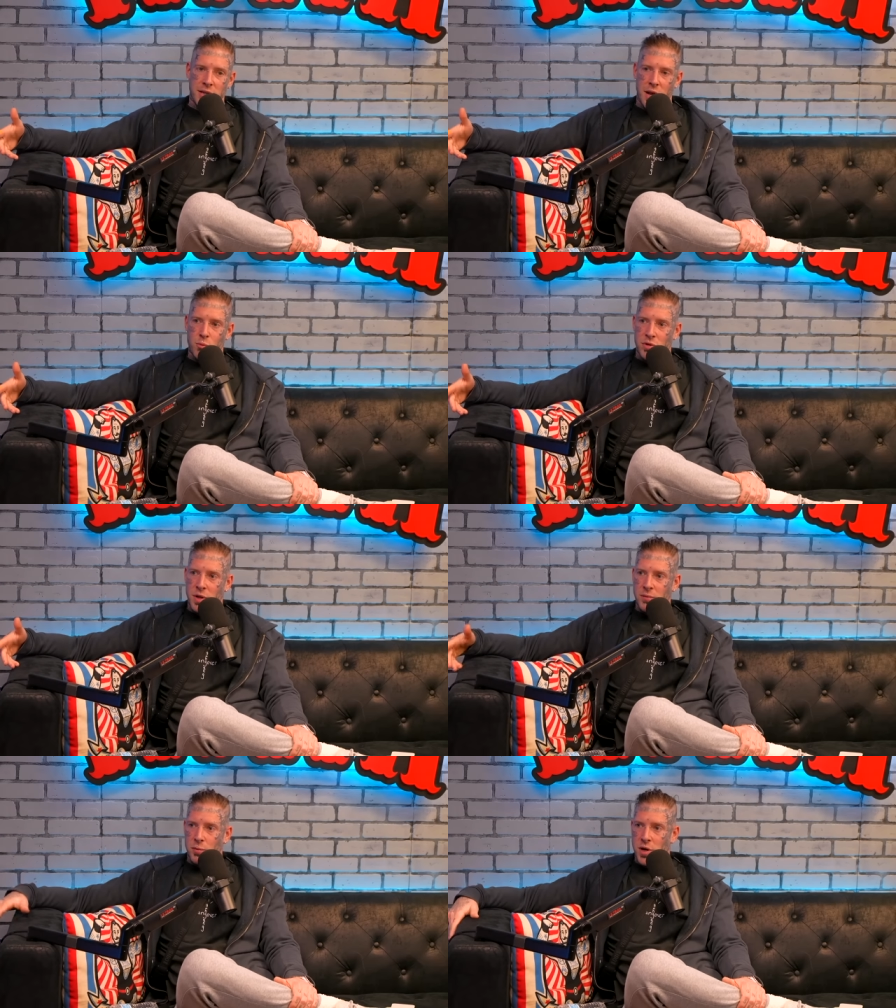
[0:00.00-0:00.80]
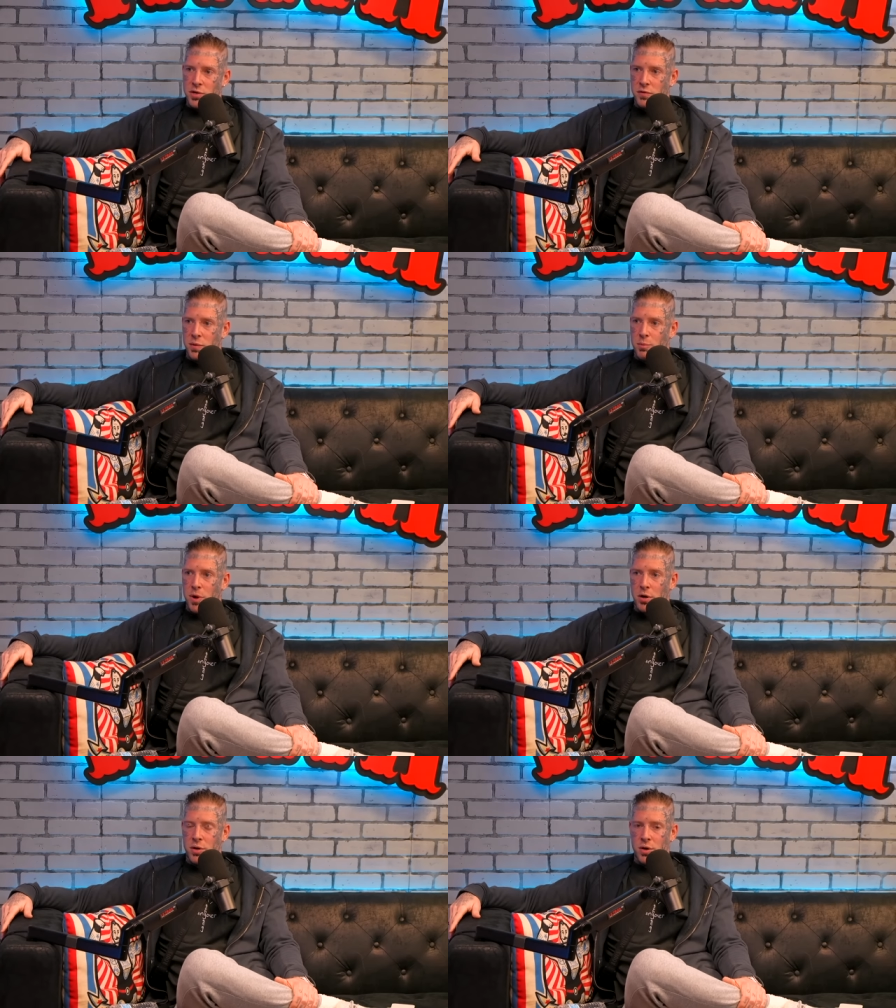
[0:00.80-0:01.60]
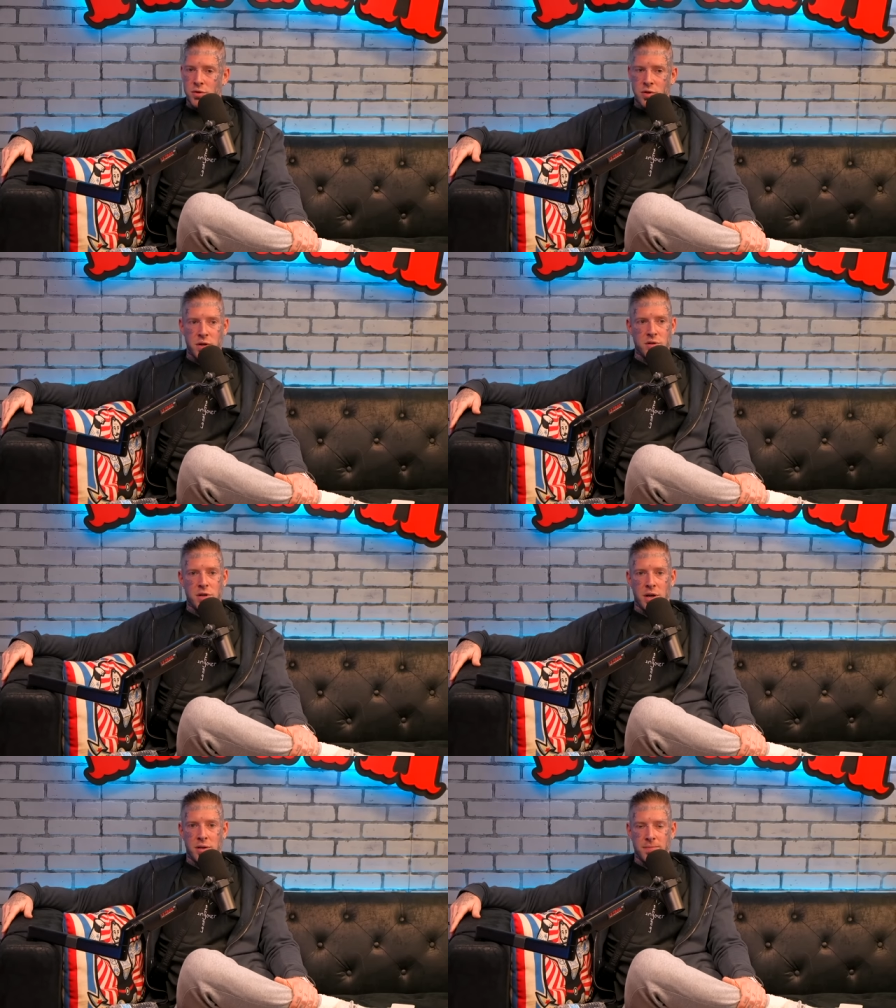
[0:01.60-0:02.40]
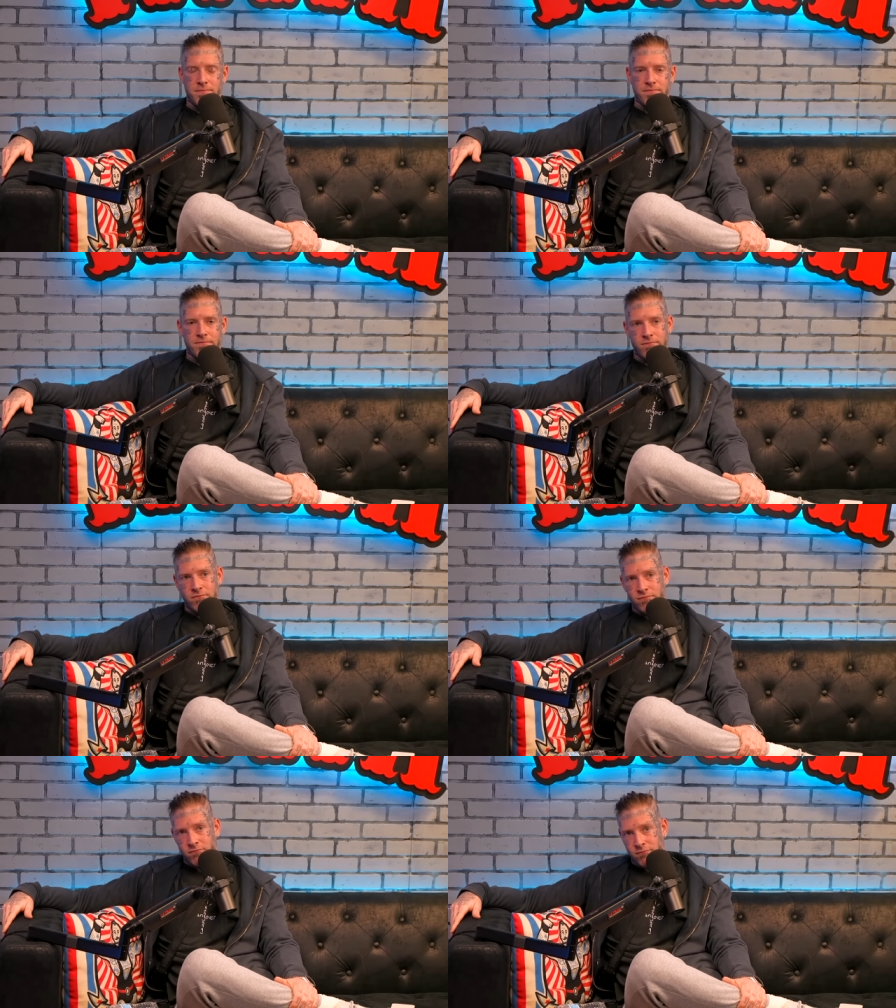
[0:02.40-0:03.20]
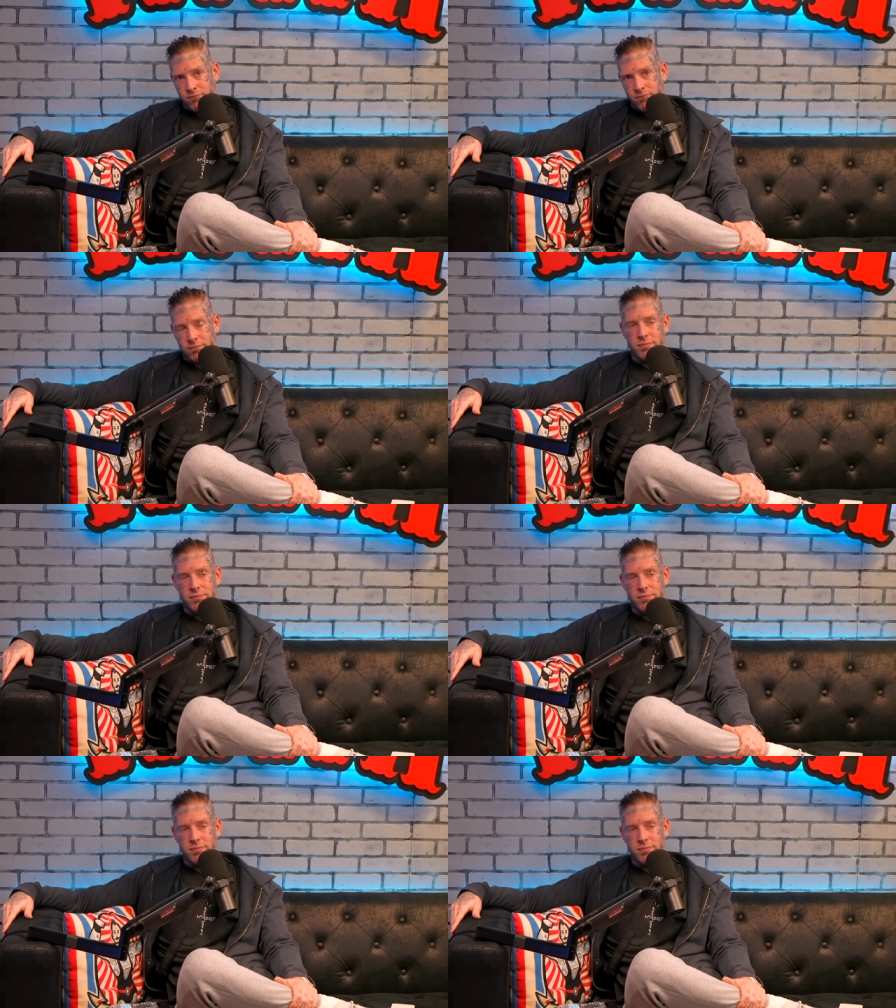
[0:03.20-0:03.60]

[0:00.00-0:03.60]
them with the information from the barcodes and they're saying mm,